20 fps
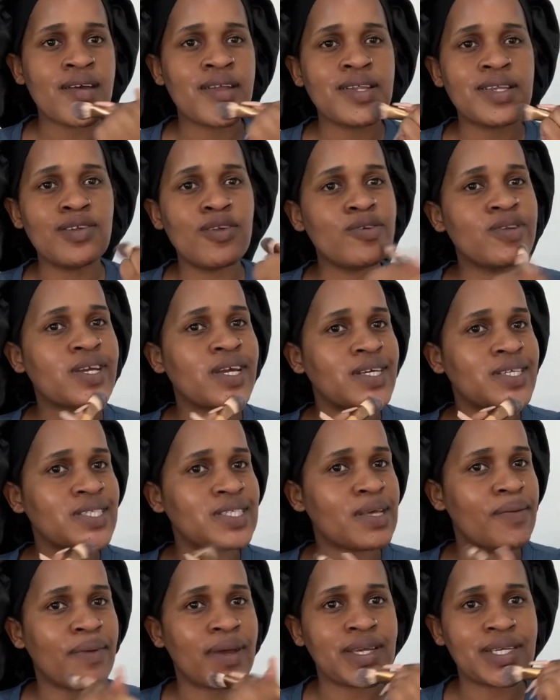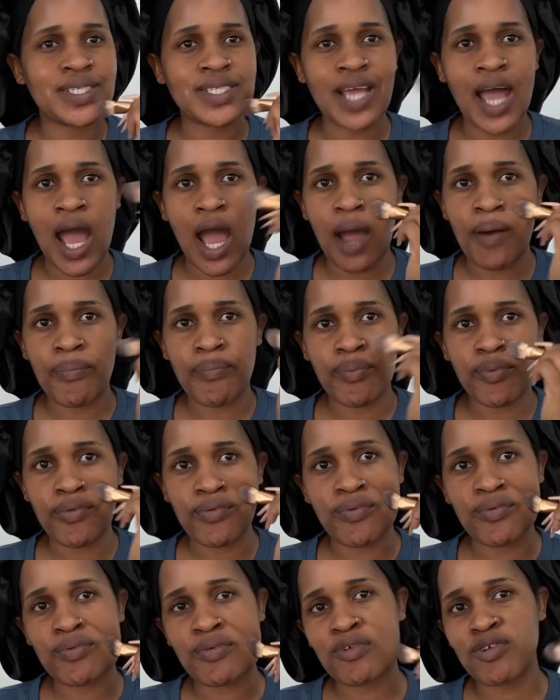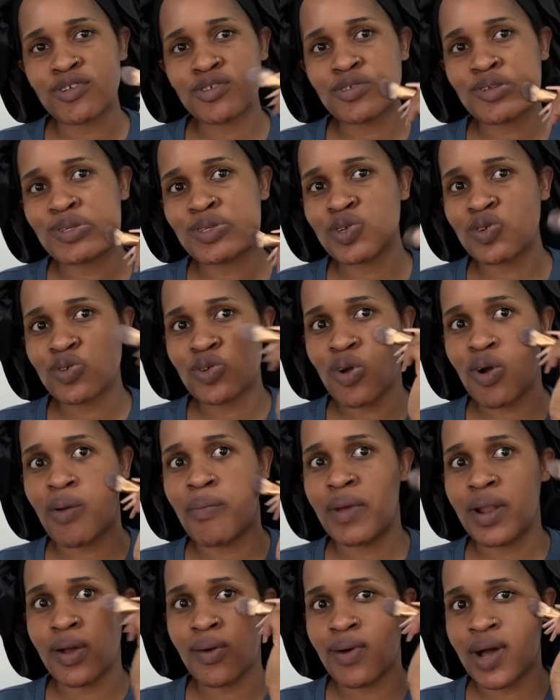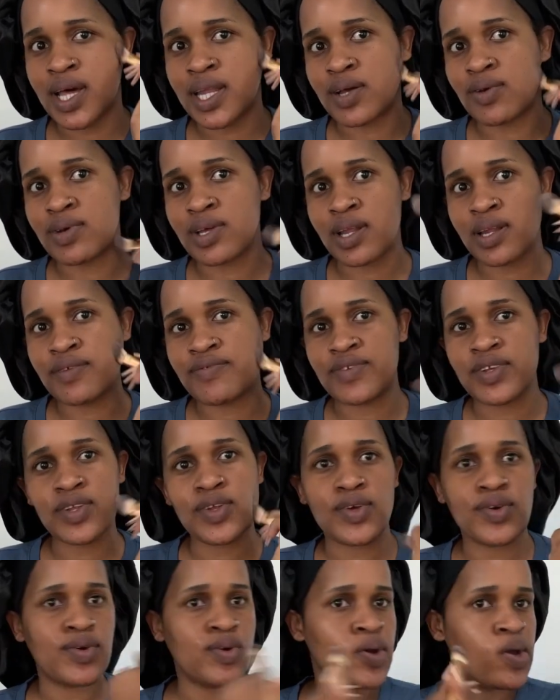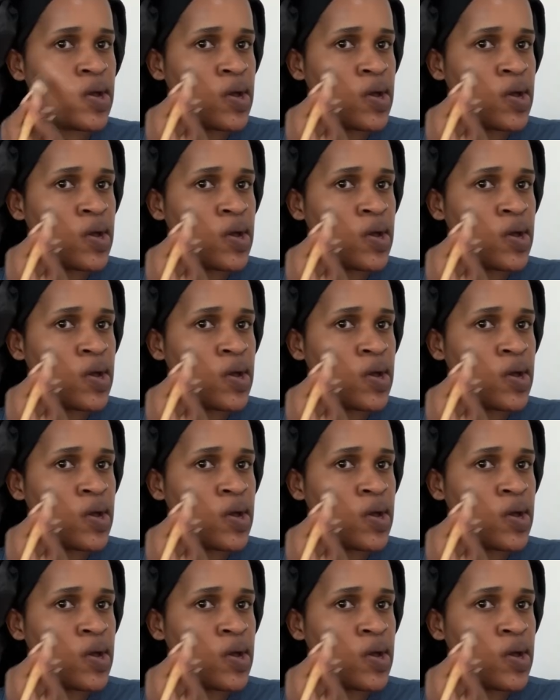you know, the guests are my sharp, because once you look at me, I'm going to video,